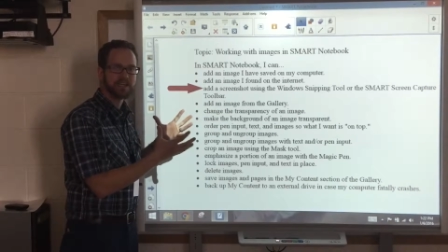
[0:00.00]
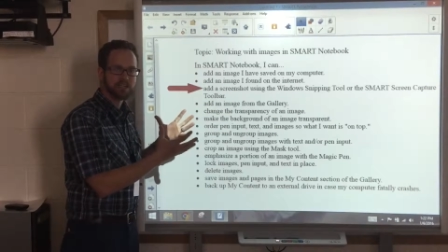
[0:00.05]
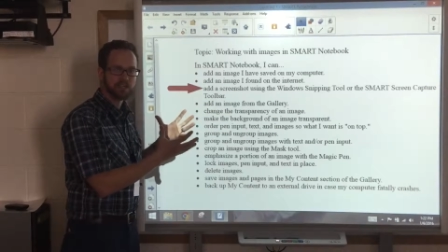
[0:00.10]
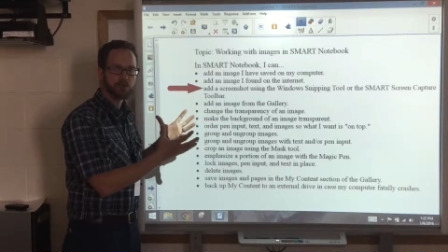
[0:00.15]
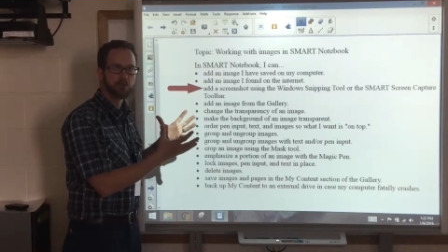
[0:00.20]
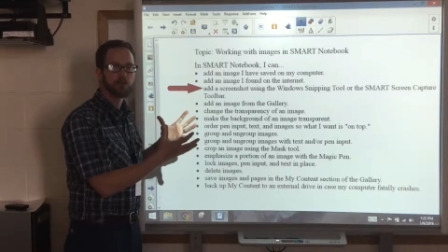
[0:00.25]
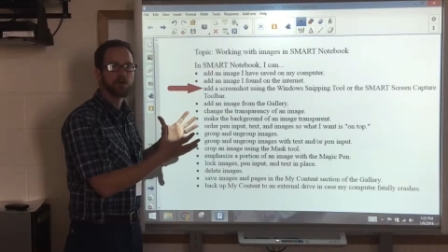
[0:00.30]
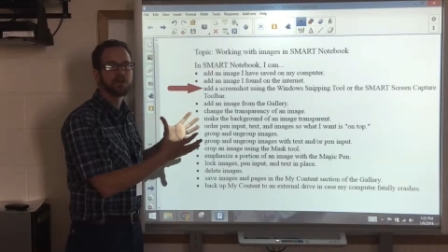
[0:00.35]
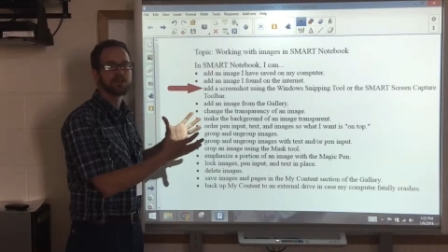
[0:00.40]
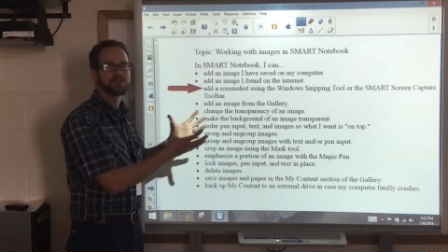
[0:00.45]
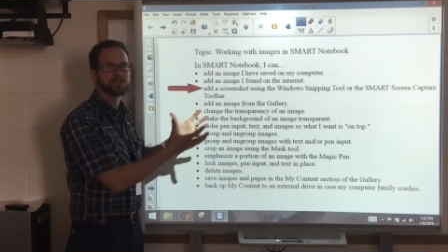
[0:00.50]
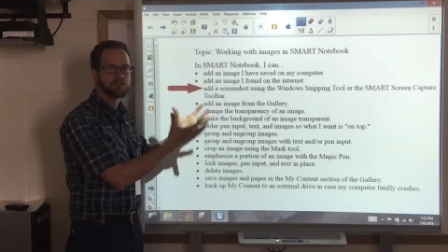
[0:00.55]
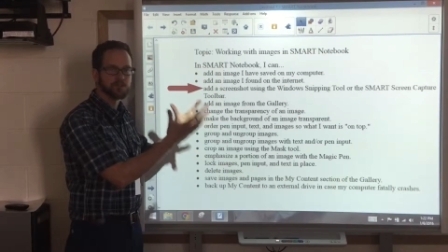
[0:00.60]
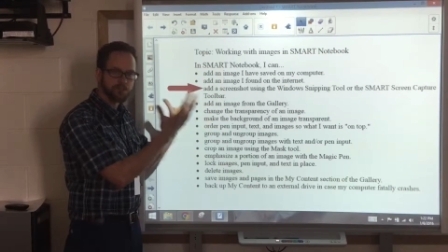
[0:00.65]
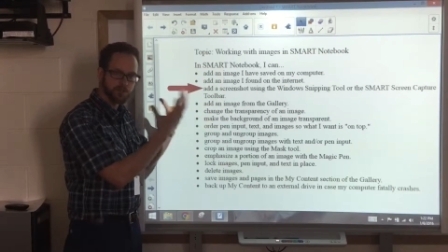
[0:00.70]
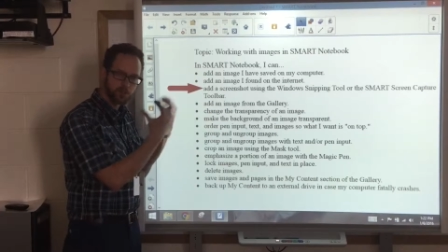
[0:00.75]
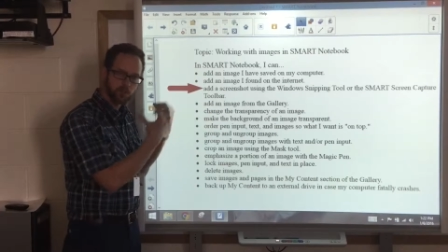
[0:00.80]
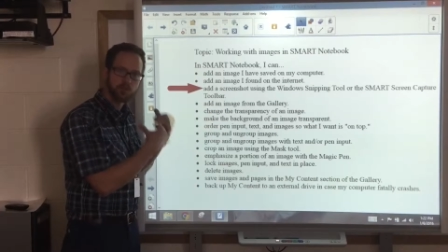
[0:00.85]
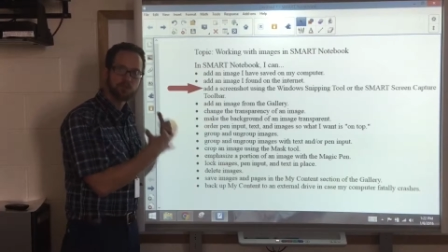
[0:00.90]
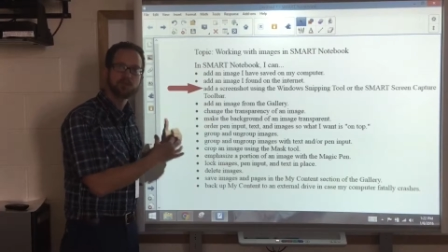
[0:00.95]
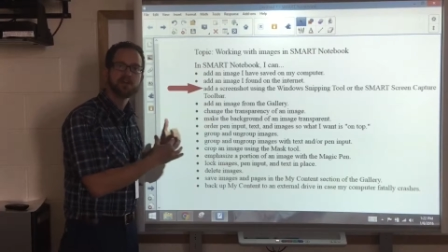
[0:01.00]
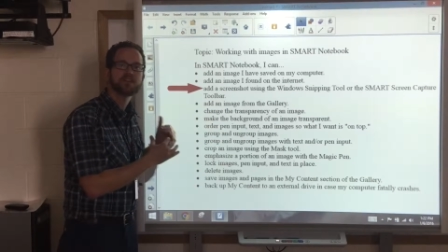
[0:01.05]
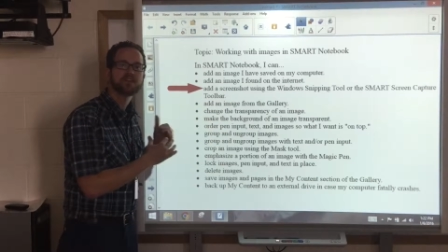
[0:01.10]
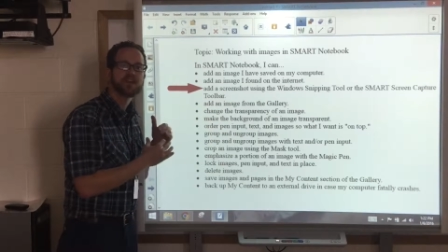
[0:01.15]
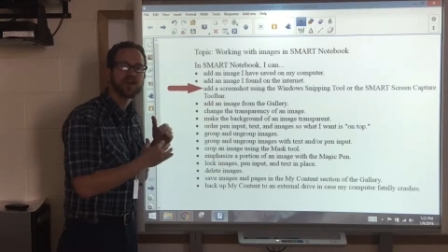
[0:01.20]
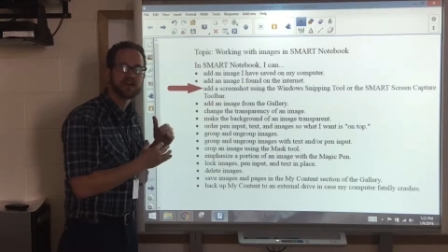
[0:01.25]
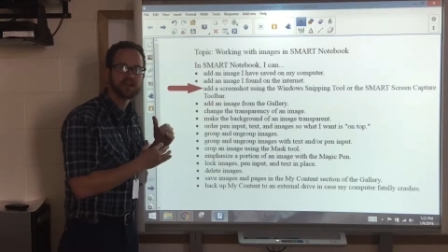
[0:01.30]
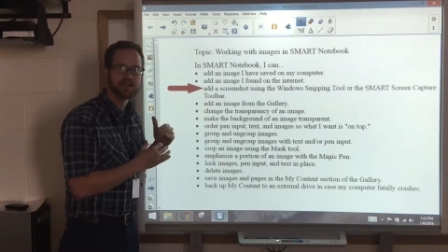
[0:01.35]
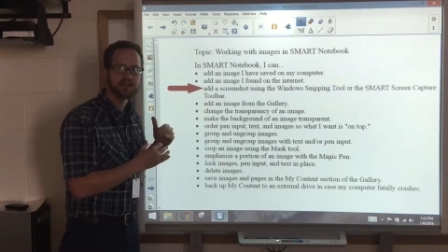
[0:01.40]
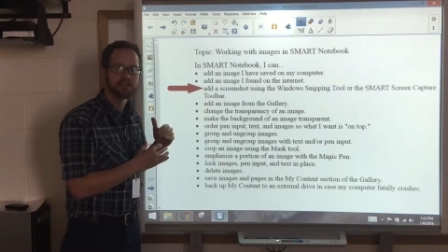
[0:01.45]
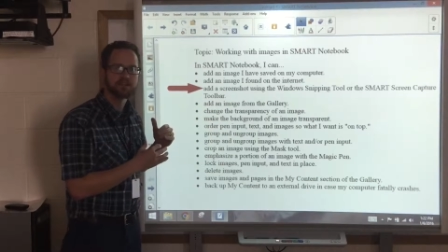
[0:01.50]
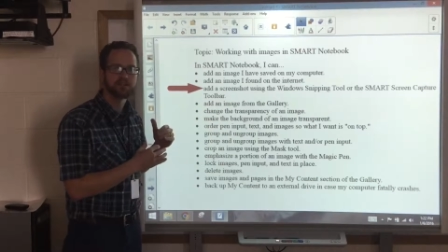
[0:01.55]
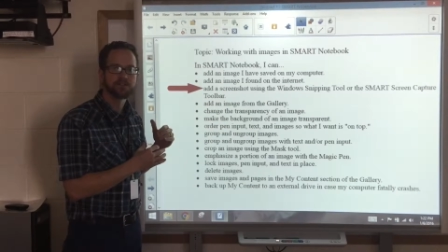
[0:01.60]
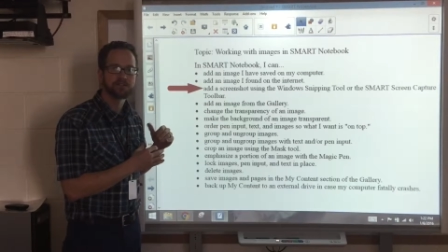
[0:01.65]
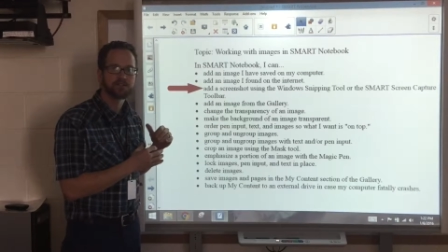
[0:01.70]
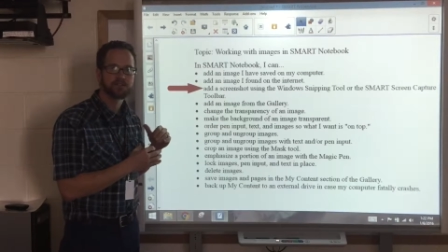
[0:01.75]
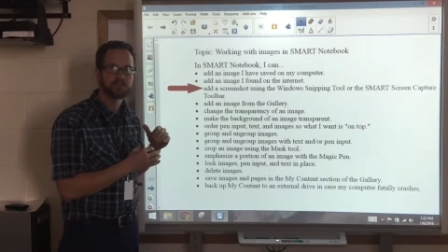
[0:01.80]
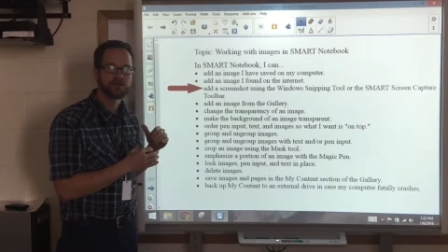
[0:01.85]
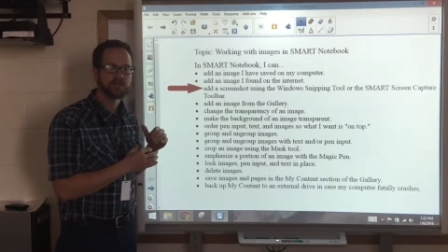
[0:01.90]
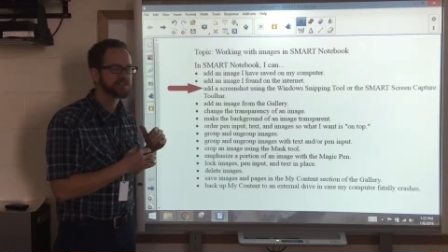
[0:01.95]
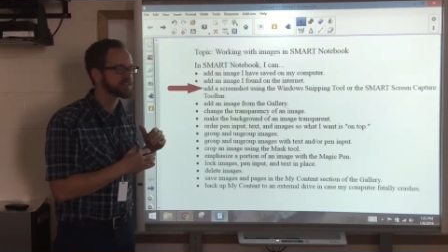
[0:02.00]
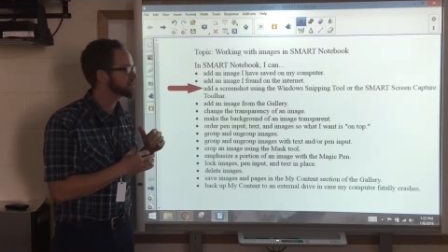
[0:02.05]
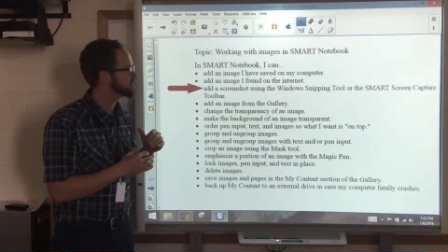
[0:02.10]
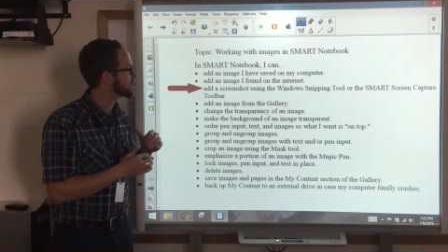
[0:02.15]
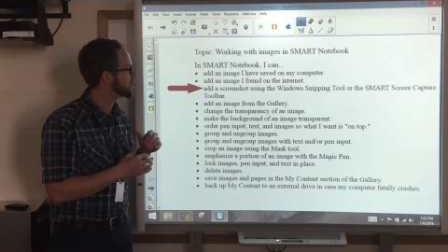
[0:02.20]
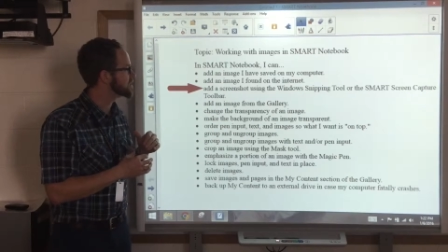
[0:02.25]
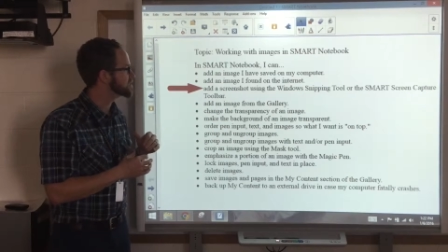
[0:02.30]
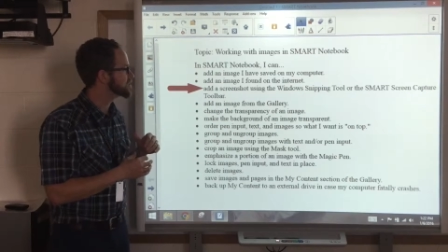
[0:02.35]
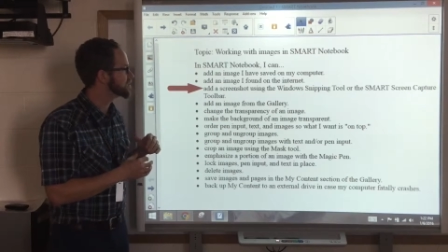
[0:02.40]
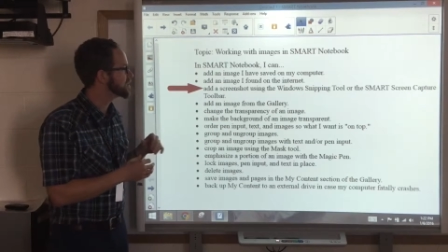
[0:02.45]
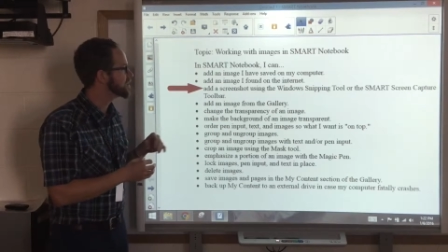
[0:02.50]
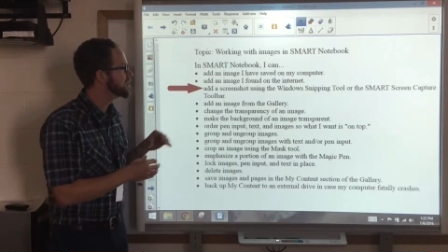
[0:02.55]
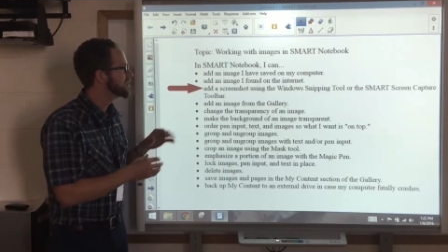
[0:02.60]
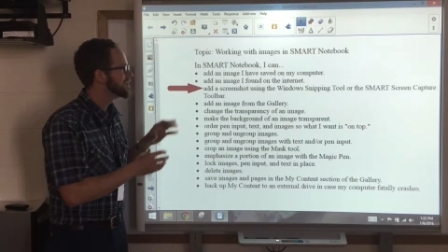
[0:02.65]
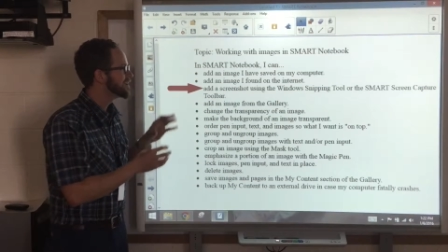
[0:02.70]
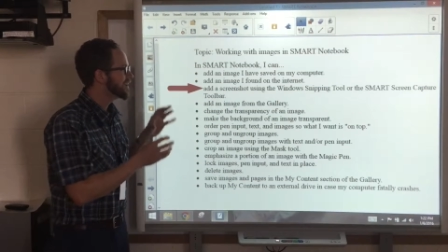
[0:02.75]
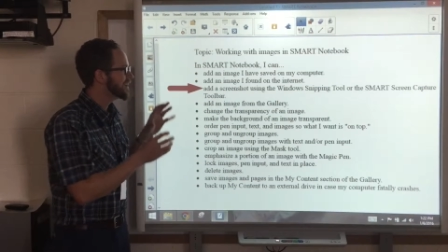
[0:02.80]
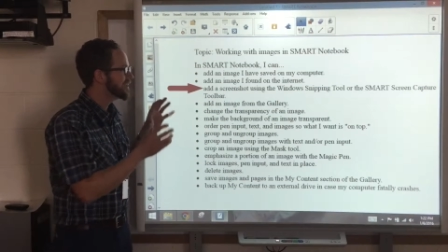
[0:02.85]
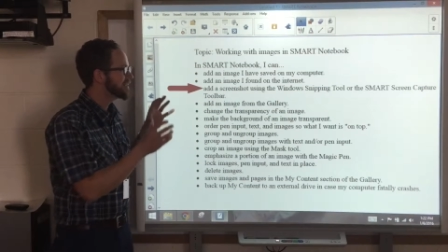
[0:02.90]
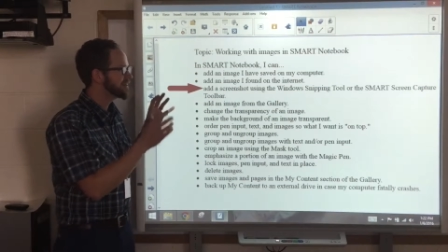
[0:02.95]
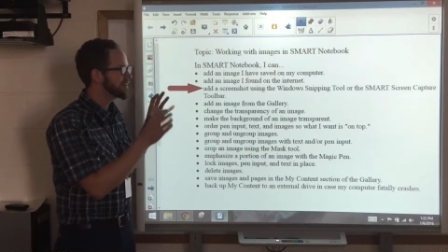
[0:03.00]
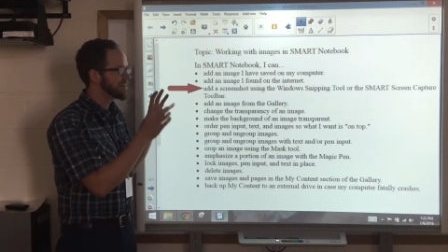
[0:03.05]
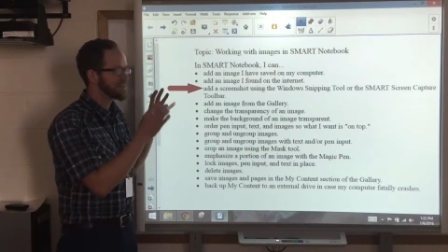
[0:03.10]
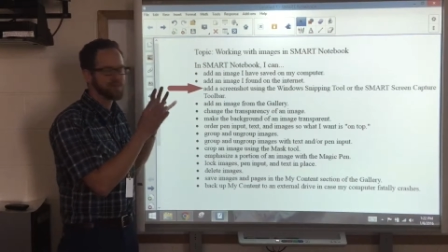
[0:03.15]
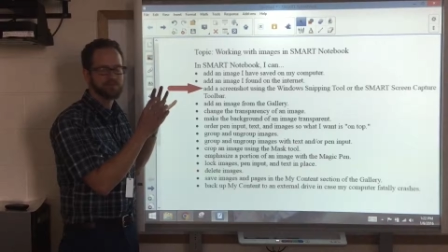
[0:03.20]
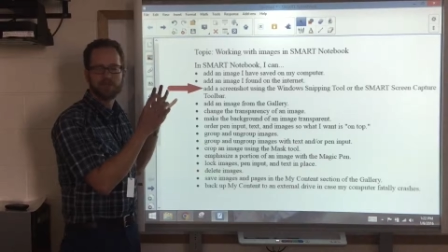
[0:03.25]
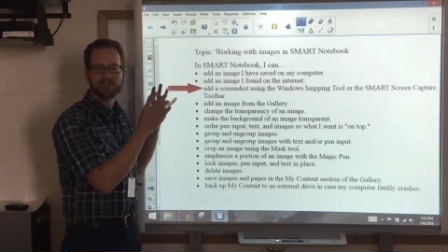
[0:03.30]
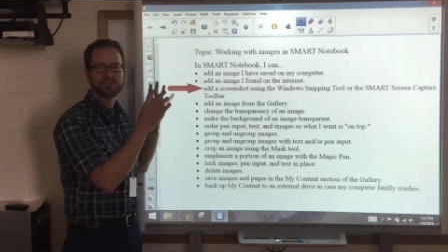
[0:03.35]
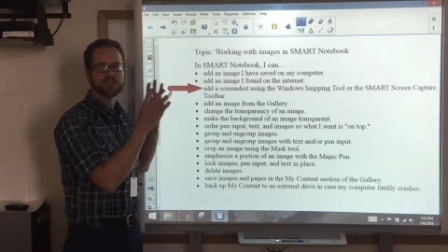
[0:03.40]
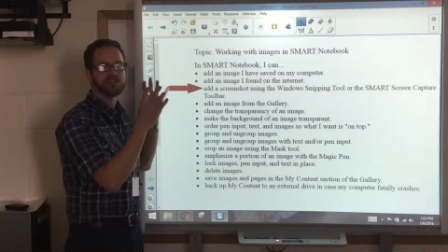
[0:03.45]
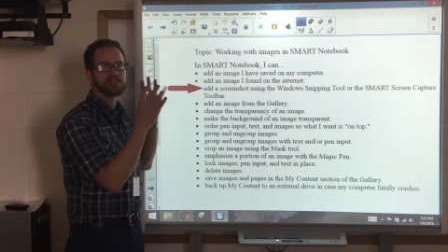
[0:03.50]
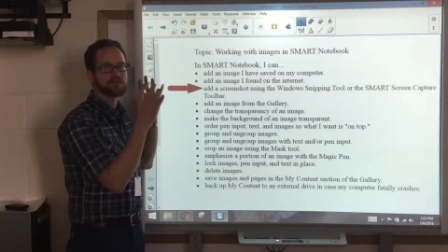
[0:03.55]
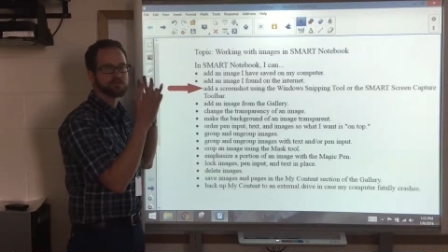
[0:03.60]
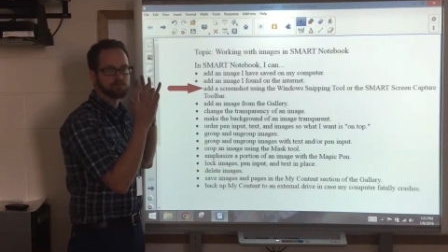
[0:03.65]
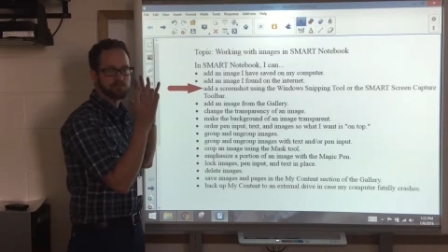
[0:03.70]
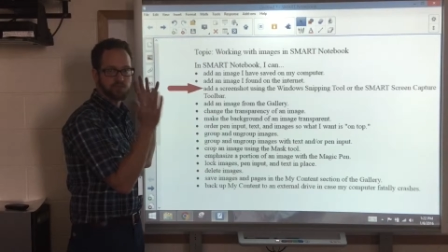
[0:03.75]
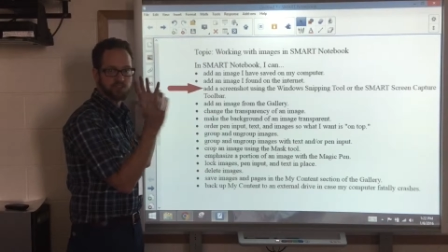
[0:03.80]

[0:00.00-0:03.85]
that you want to incorporate that into your presentation and basically